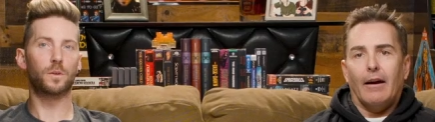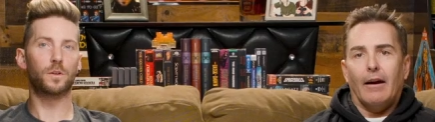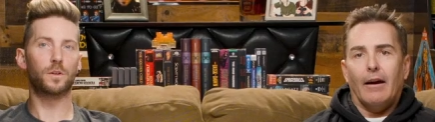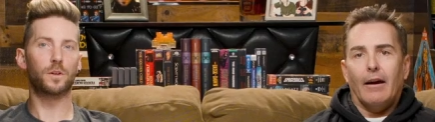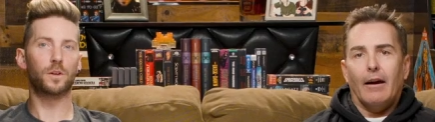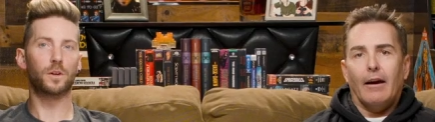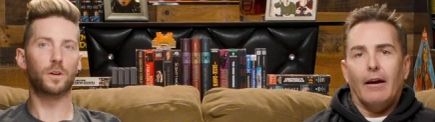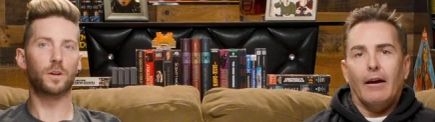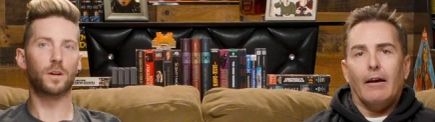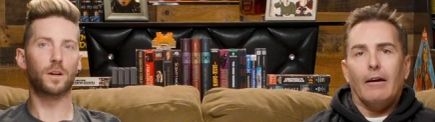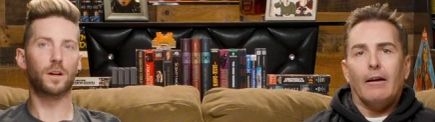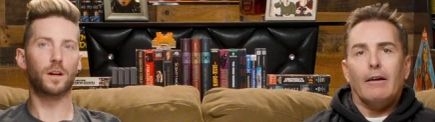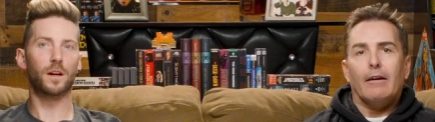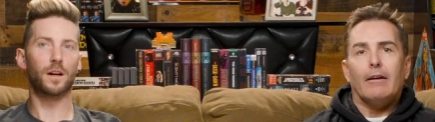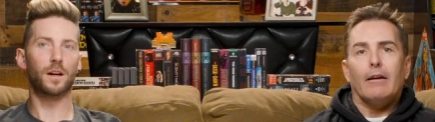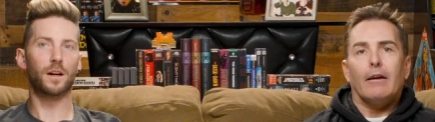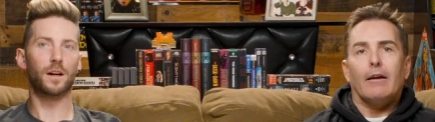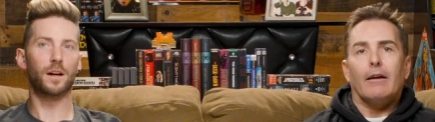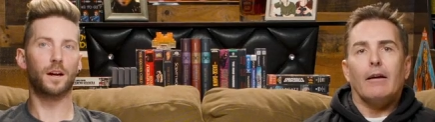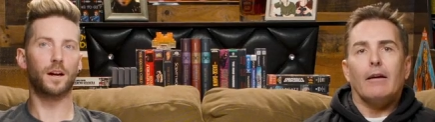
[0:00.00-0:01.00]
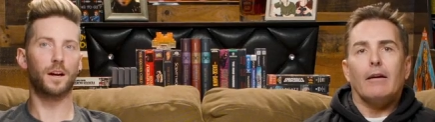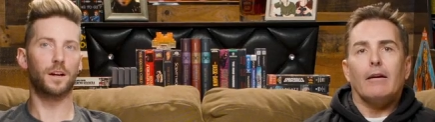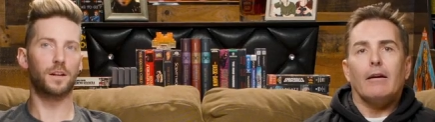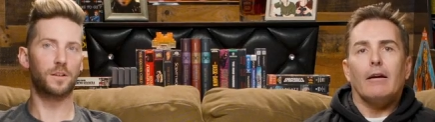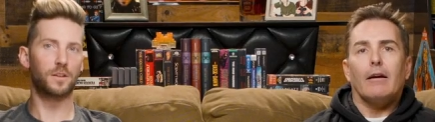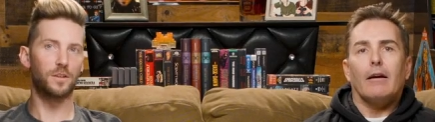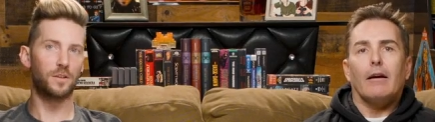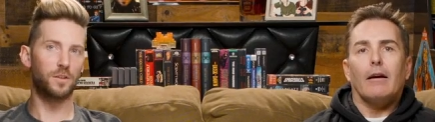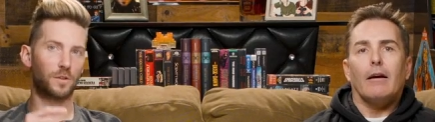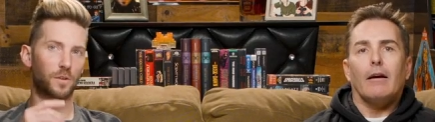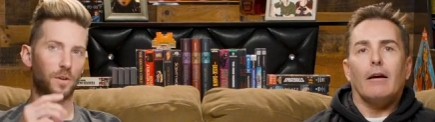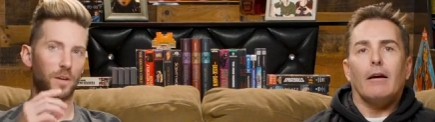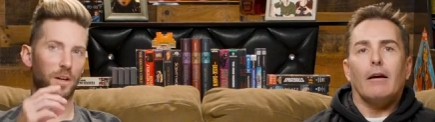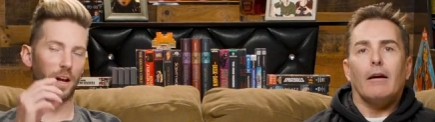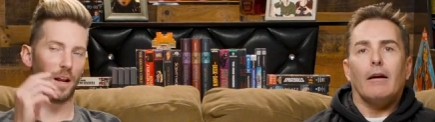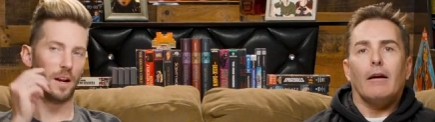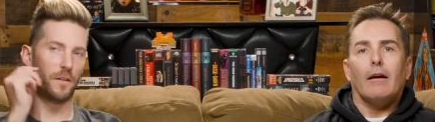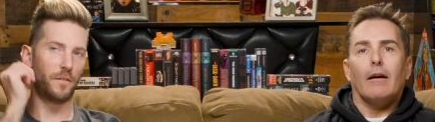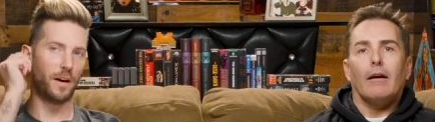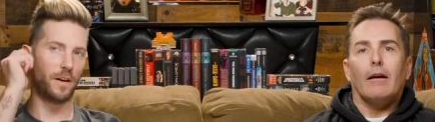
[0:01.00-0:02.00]
Speaker 1: when you're, you
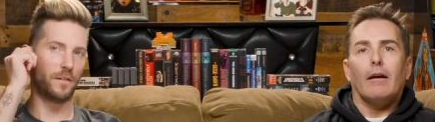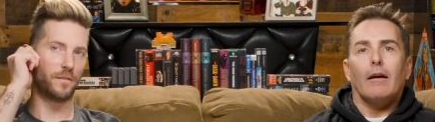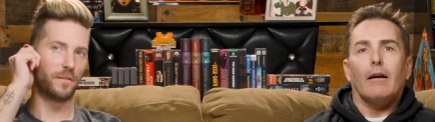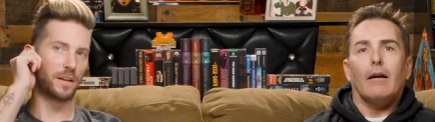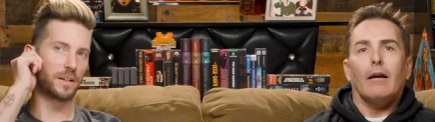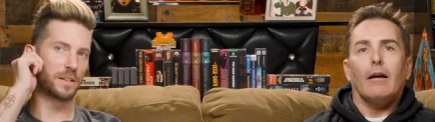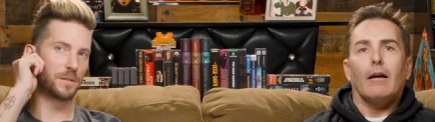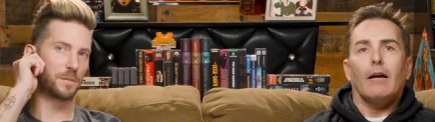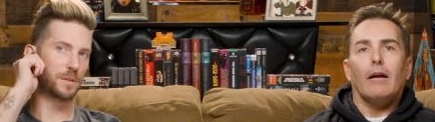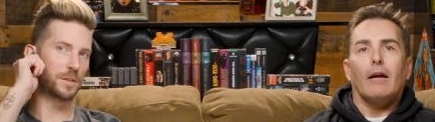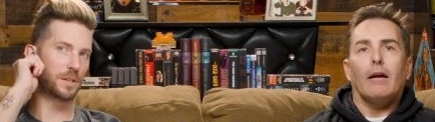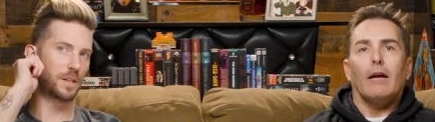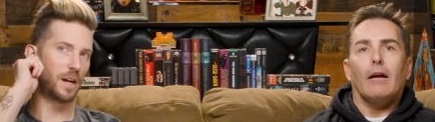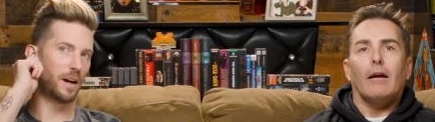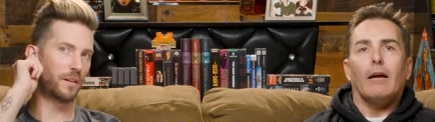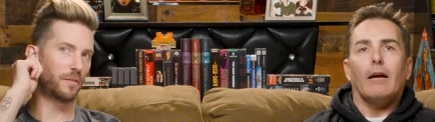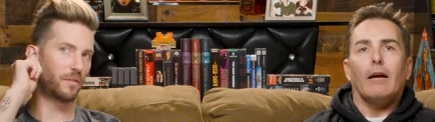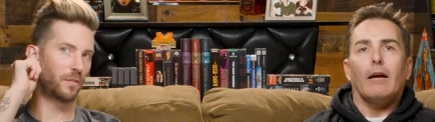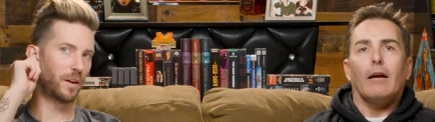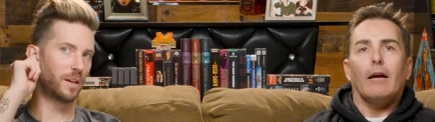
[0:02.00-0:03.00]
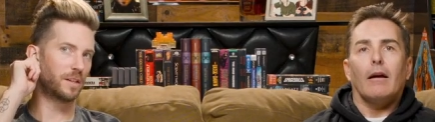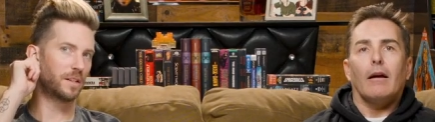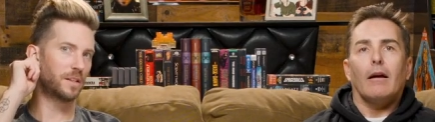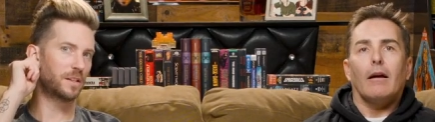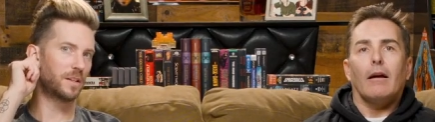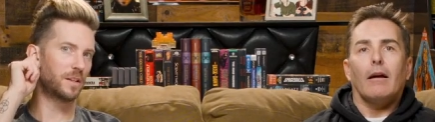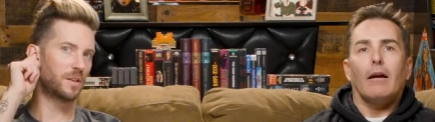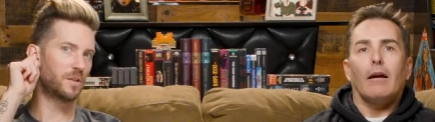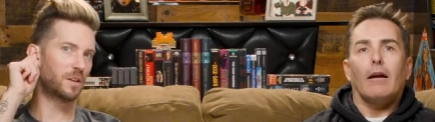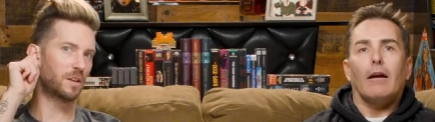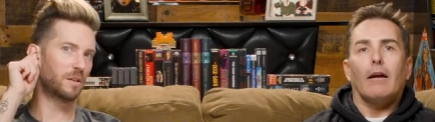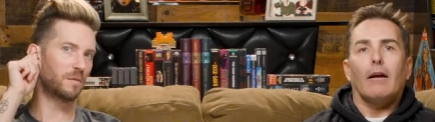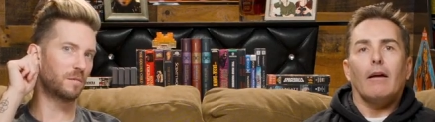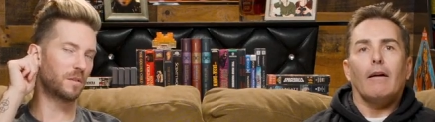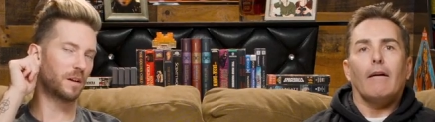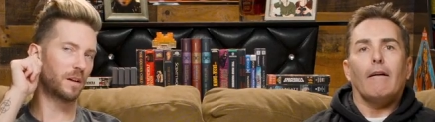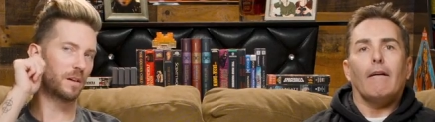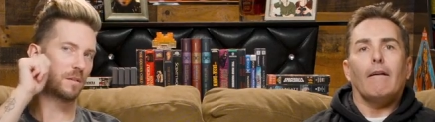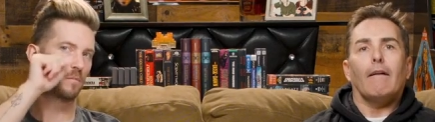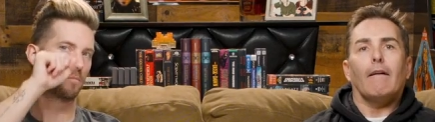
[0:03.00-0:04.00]
kind of have like some stock phrases that you can
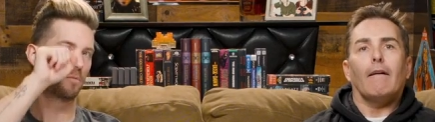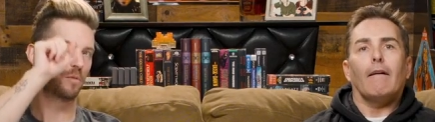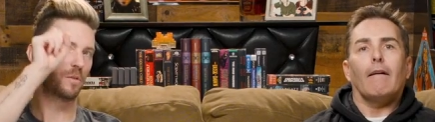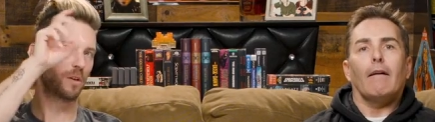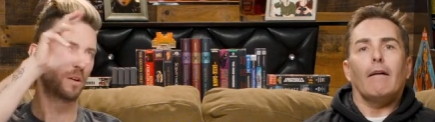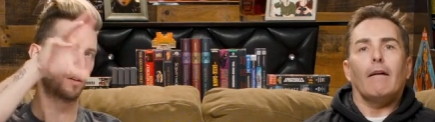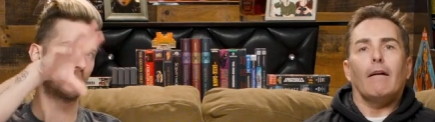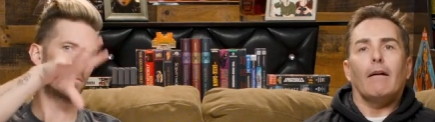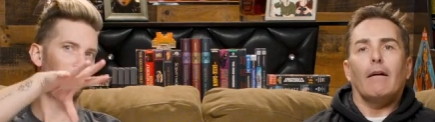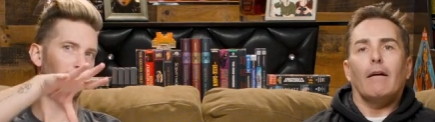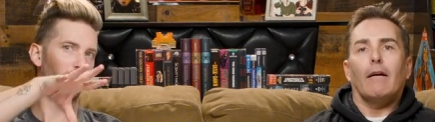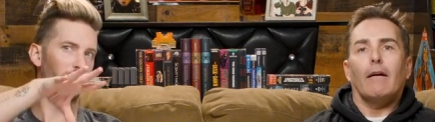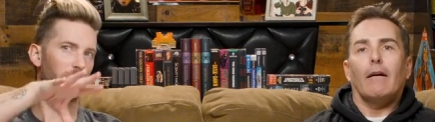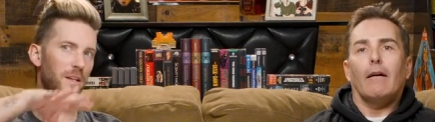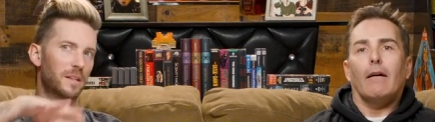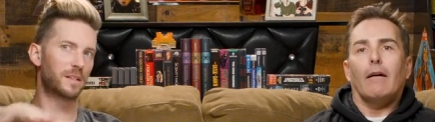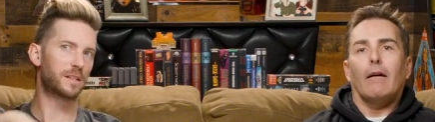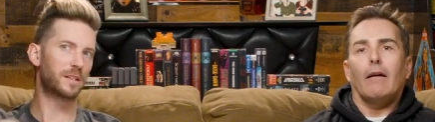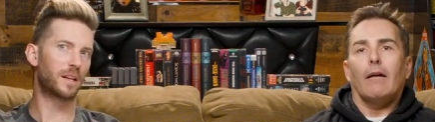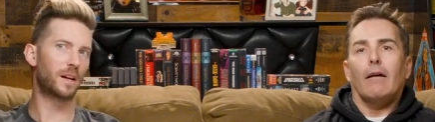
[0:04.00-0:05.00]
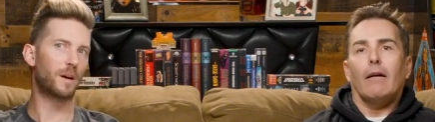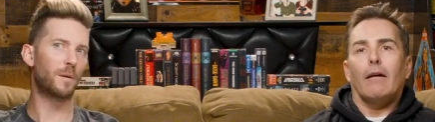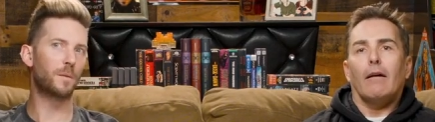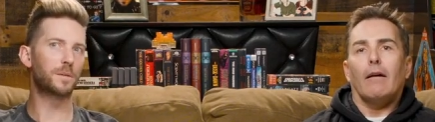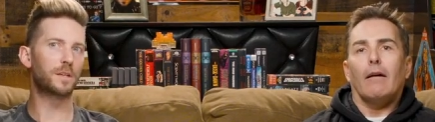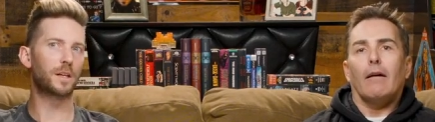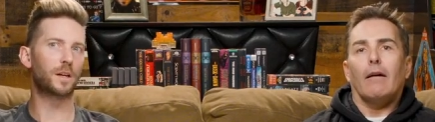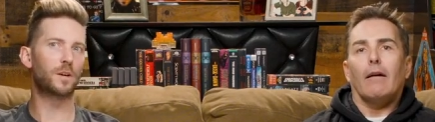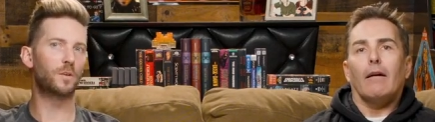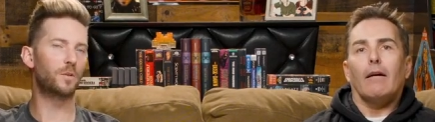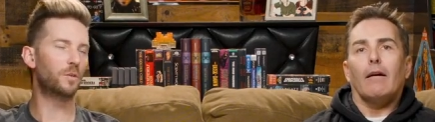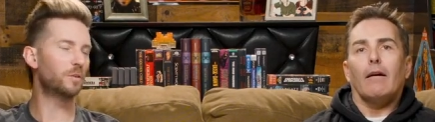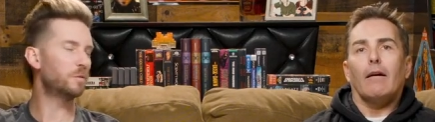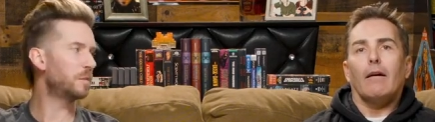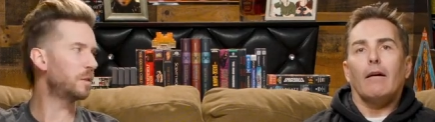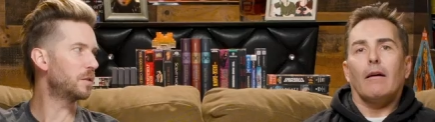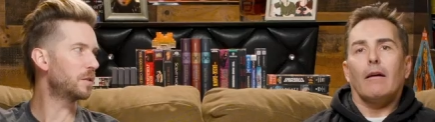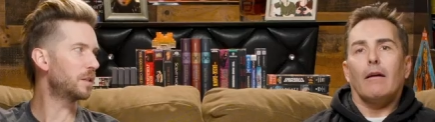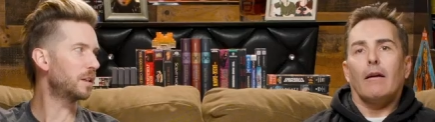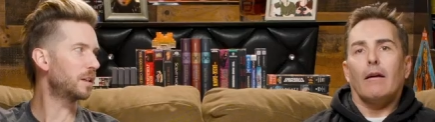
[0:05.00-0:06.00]
like put in place, almost like hold
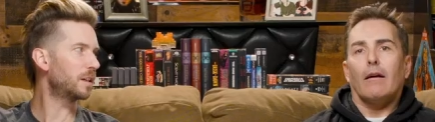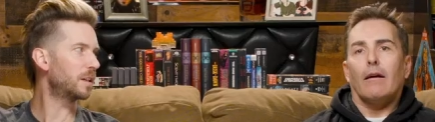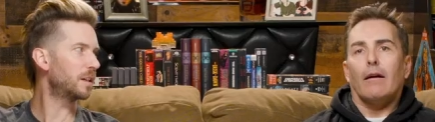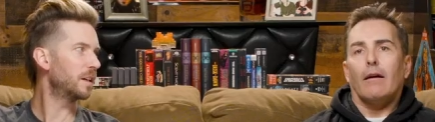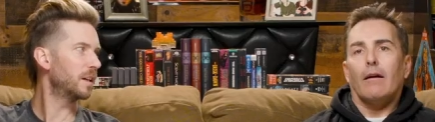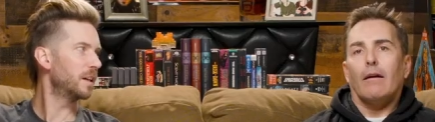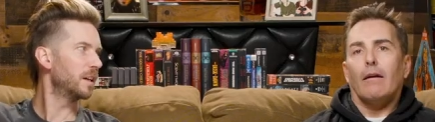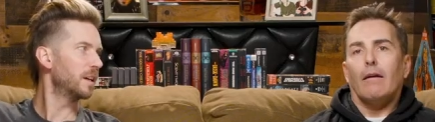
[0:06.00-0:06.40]
music,